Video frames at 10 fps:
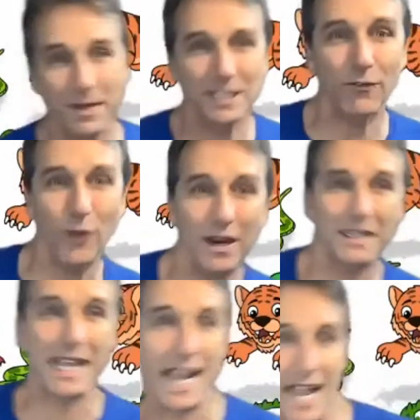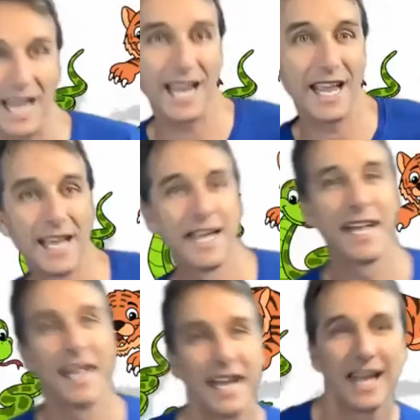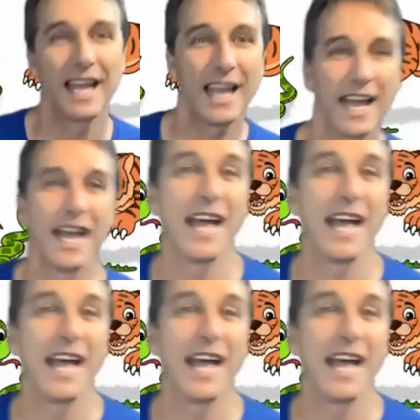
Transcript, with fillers: pisa fuerte. Pisa fuerte, pisa